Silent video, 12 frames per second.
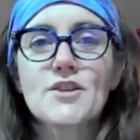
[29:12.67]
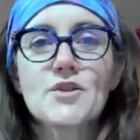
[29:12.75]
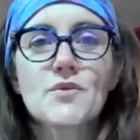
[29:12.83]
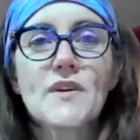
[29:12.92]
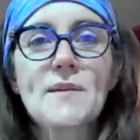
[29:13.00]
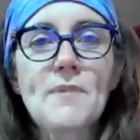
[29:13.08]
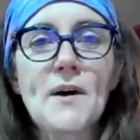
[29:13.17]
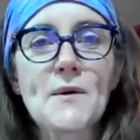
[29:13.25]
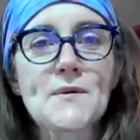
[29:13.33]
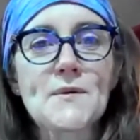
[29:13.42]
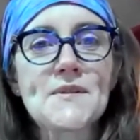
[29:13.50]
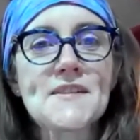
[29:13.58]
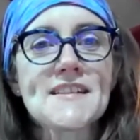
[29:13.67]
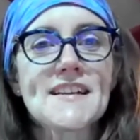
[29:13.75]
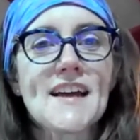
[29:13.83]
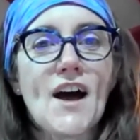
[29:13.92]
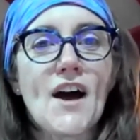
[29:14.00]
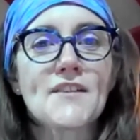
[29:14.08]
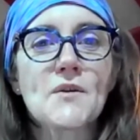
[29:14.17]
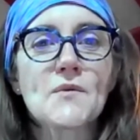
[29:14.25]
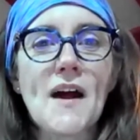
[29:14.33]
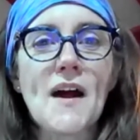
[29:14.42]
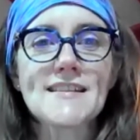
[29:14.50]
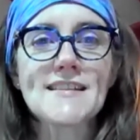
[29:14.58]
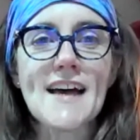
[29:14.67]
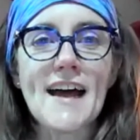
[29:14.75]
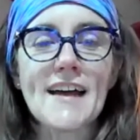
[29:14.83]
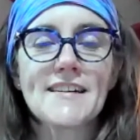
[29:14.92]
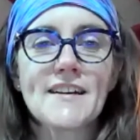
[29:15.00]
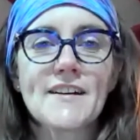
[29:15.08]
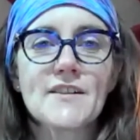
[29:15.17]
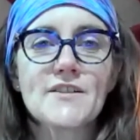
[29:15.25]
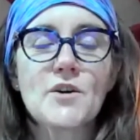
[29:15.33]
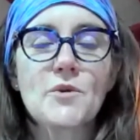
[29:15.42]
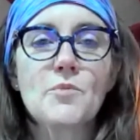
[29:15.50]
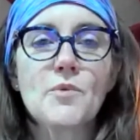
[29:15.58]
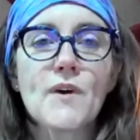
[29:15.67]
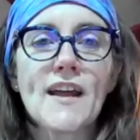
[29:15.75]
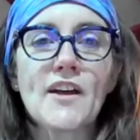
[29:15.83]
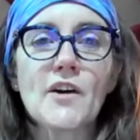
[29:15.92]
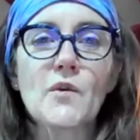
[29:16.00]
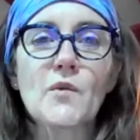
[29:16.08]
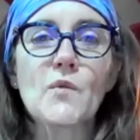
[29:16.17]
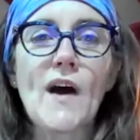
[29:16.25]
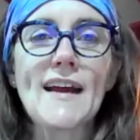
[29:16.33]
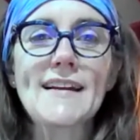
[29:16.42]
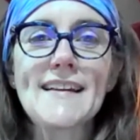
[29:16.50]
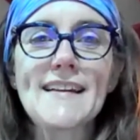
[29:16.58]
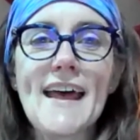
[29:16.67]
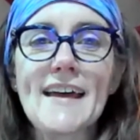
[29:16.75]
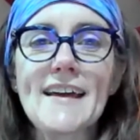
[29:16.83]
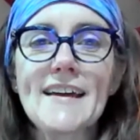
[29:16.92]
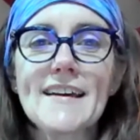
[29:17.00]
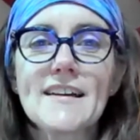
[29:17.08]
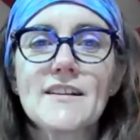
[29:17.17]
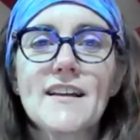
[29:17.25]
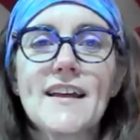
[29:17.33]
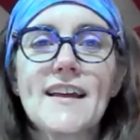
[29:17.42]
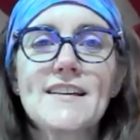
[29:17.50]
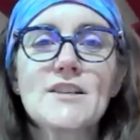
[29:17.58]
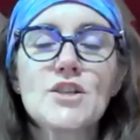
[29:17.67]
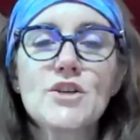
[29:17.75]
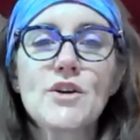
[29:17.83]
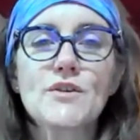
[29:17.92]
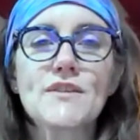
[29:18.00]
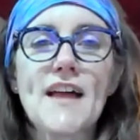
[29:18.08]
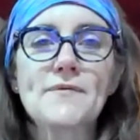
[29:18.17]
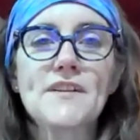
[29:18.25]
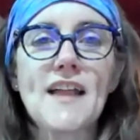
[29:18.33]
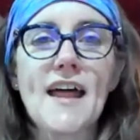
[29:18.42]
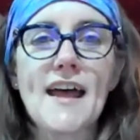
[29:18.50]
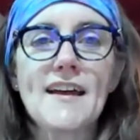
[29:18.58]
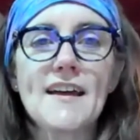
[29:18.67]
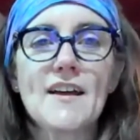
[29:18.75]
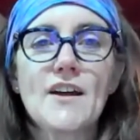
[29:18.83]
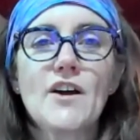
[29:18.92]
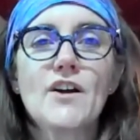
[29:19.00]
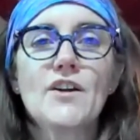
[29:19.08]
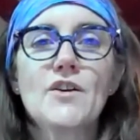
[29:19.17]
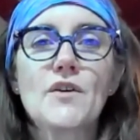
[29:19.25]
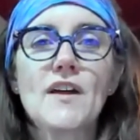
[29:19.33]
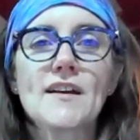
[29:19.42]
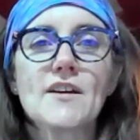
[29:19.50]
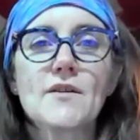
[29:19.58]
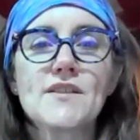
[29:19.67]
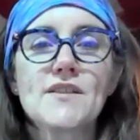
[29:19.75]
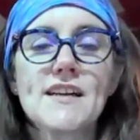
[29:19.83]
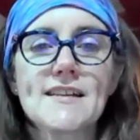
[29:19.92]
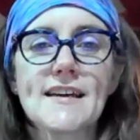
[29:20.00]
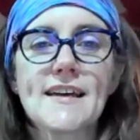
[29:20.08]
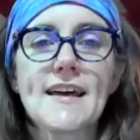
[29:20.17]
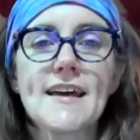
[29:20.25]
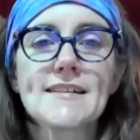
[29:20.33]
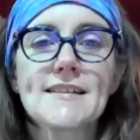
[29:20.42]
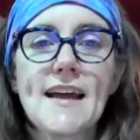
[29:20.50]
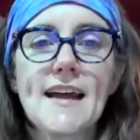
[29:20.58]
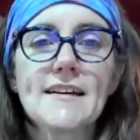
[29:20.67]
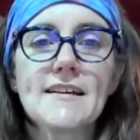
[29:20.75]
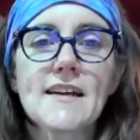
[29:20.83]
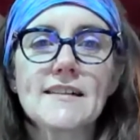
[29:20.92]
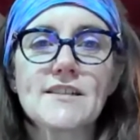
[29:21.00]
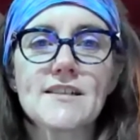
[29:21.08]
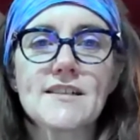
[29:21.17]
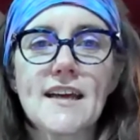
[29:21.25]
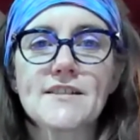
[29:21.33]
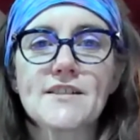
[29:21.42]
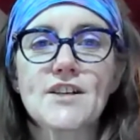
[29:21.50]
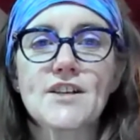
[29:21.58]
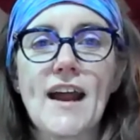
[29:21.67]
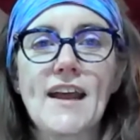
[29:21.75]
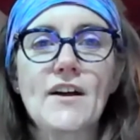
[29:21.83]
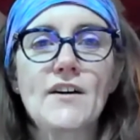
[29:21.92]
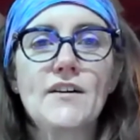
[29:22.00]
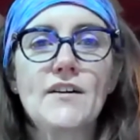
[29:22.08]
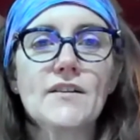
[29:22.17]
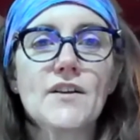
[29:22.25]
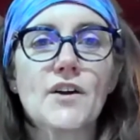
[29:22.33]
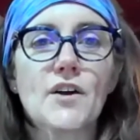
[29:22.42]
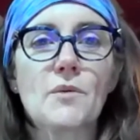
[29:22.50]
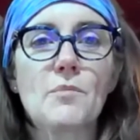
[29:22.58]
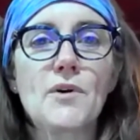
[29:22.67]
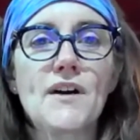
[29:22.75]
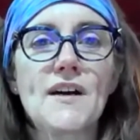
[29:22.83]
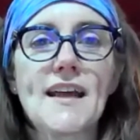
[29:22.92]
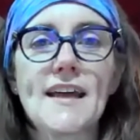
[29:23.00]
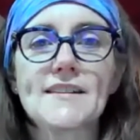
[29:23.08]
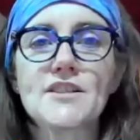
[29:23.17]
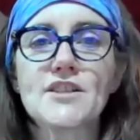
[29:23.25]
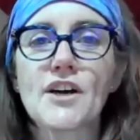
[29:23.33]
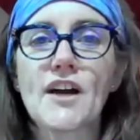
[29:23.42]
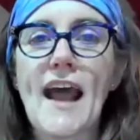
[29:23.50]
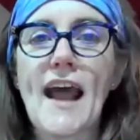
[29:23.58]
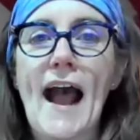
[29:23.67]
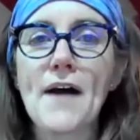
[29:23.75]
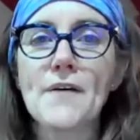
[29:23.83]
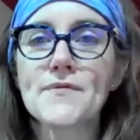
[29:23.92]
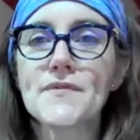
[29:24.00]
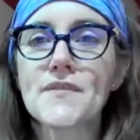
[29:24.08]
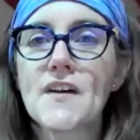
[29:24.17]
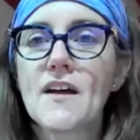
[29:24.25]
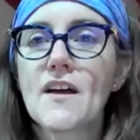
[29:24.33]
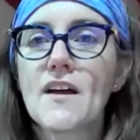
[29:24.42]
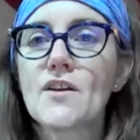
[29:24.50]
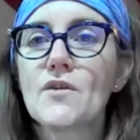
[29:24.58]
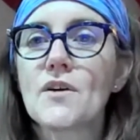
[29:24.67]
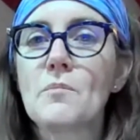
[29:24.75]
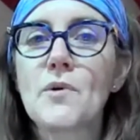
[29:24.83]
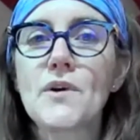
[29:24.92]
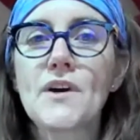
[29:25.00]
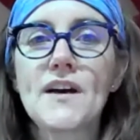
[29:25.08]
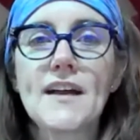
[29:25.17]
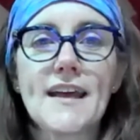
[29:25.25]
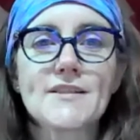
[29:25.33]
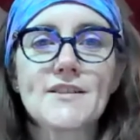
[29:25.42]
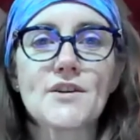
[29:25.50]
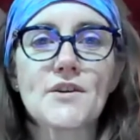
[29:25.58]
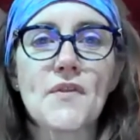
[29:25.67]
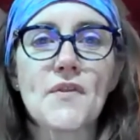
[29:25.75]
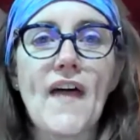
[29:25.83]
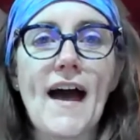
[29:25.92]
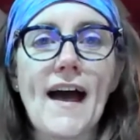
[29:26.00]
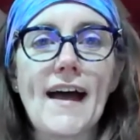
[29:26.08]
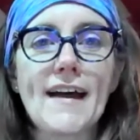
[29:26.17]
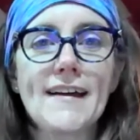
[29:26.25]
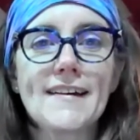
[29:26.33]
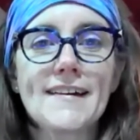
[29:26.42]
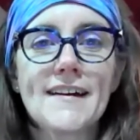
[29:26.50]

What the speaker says: Tree pose on the right side. So bring your right leg into your left leg. You can use it as a kickstand just against your ankle. You could put it against your calf. You can put it against your thigh,